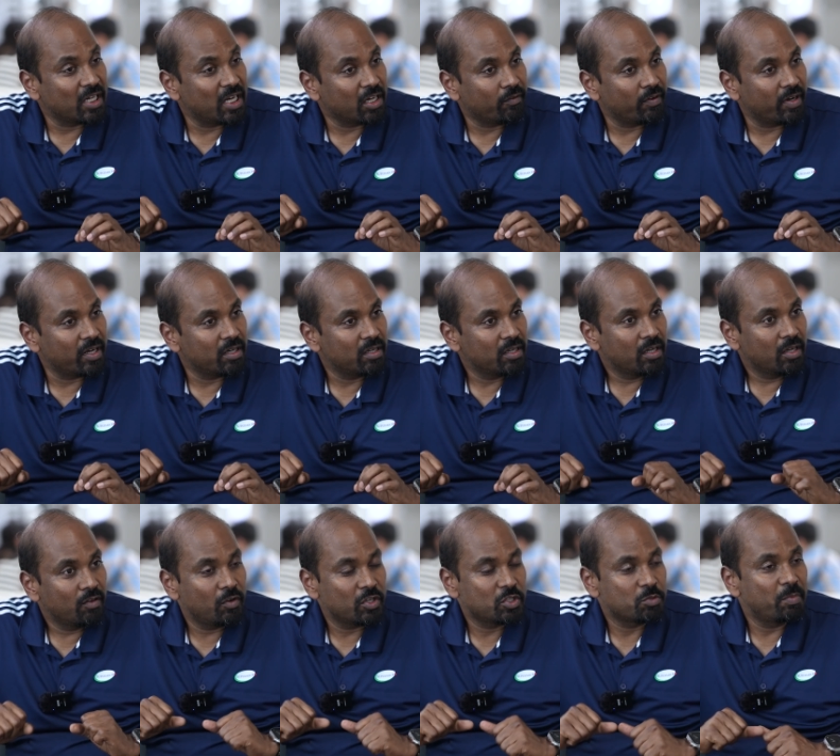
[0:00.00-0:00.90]
liquid,
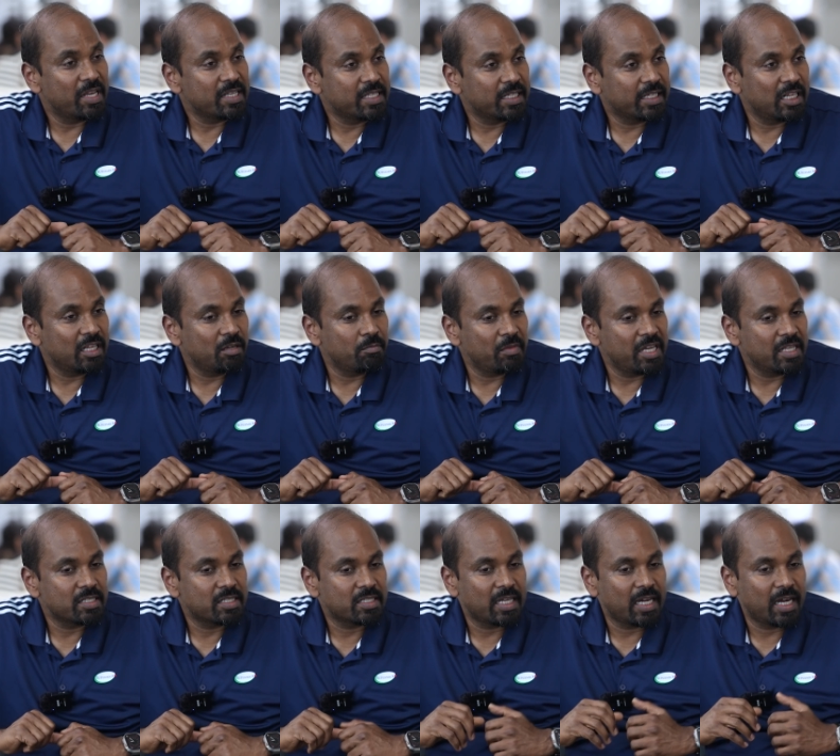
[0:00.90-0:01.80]
which basically
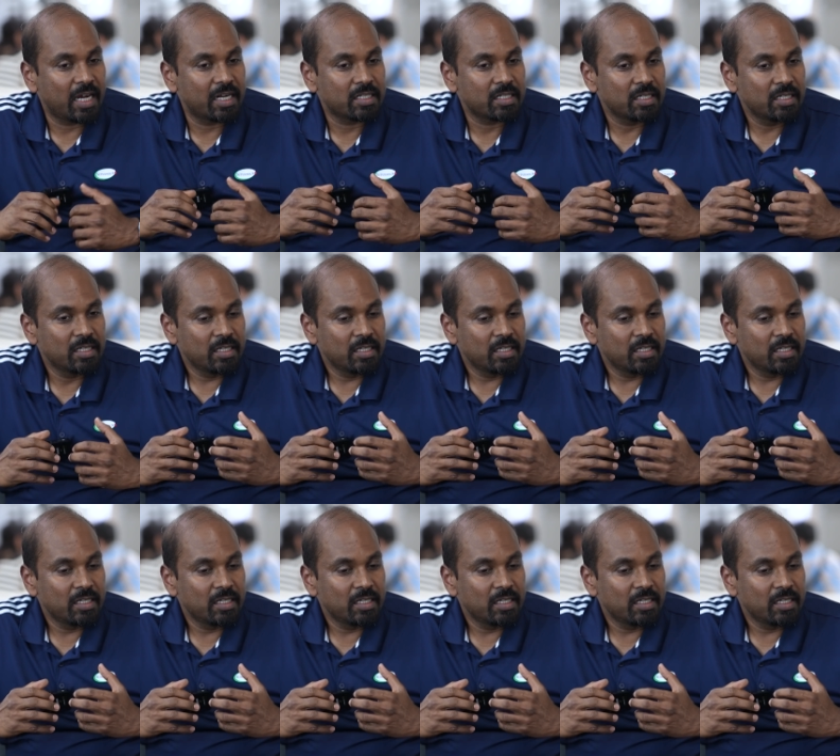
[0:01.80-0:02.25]
means that